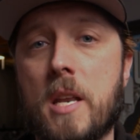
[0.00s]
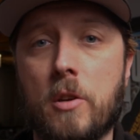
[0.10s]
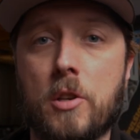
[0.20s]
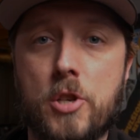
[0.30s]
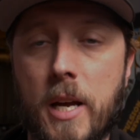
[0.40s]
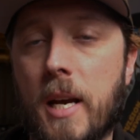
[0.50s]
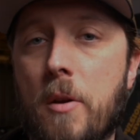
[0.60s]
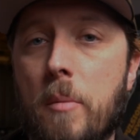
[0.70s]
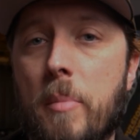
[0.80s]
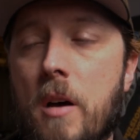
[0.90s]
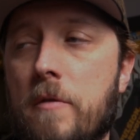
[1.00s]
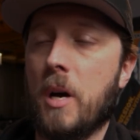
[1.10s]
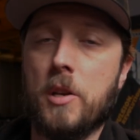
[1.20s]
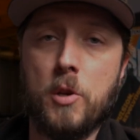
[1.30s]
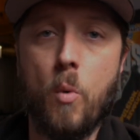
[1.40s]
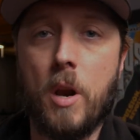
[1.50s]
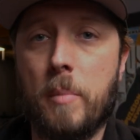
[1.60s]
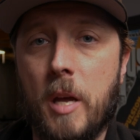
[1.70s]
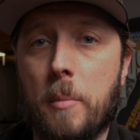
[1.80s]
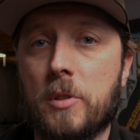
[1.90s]
You can check it out above, but you want to
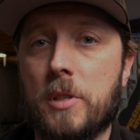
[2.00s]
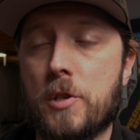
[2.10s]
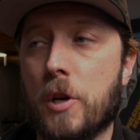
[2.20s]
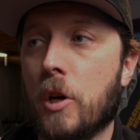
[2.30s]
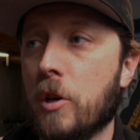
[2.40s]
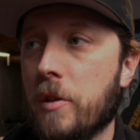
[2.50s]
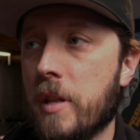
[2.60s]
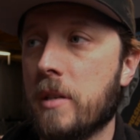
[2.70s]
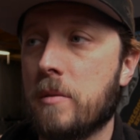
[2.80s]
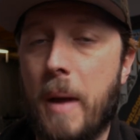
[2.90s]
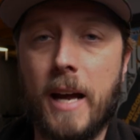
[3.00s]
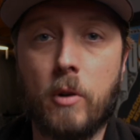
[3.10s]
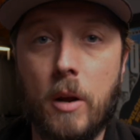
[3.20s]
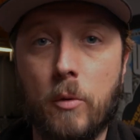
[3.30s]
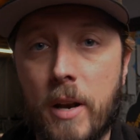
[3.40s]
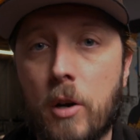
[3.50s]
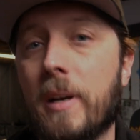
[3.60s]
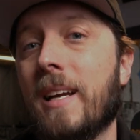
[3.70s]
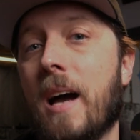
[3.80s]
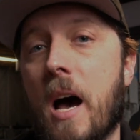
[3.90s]
be able to turn this background
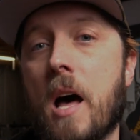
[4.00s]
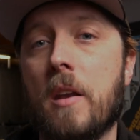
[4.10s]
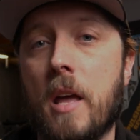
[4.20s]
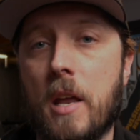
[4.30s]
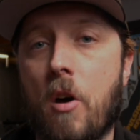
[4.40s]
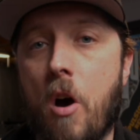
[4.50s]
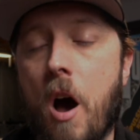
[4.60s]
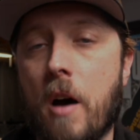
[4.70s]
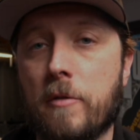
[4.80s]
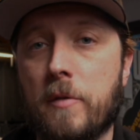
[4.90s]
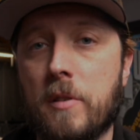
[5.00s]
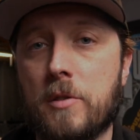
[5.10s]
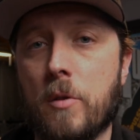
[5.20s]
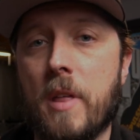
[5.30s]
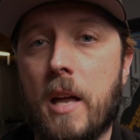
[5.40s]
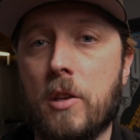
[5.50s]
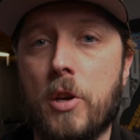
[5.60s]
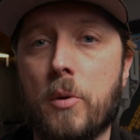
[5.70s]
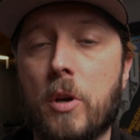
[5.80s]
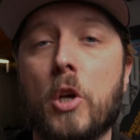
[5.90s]
rendering on and off so that
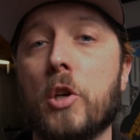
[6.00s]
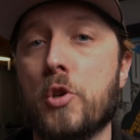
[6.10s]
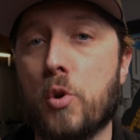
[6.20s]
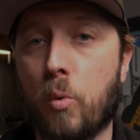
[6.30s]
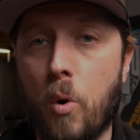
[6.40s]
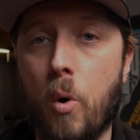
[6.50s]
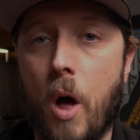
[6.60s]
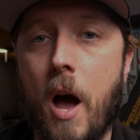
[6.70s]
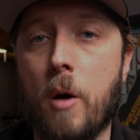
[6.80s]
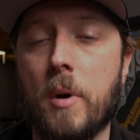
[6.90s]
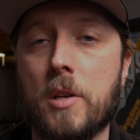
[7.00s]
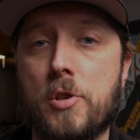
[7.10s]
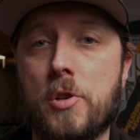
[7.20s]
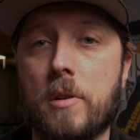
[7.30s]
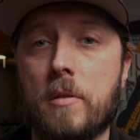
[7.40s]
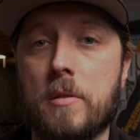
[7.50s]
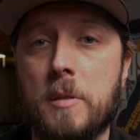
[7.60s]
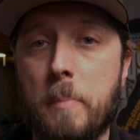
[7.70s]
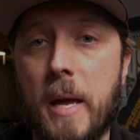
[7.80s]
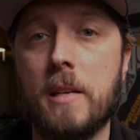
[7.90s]
you can control how much
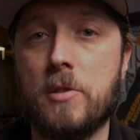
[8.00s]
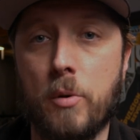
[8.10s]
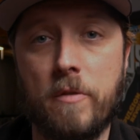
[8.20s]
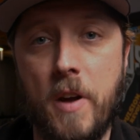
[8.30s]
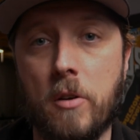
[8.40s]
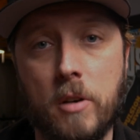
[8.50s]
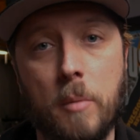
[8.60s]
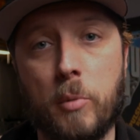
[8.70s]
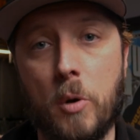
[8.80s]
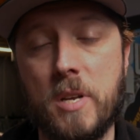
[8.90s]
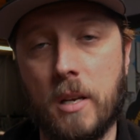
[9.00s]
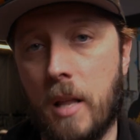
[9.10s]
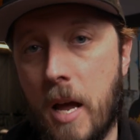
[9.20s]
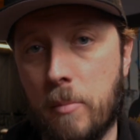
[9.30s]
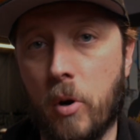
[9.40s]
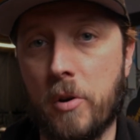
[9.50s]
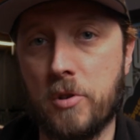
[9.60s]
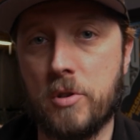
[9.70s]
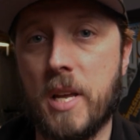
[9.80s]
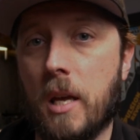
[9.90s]
space your Final Cut Pro X libraries
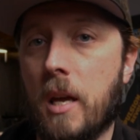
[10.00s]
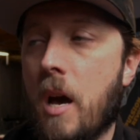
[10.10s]
are taking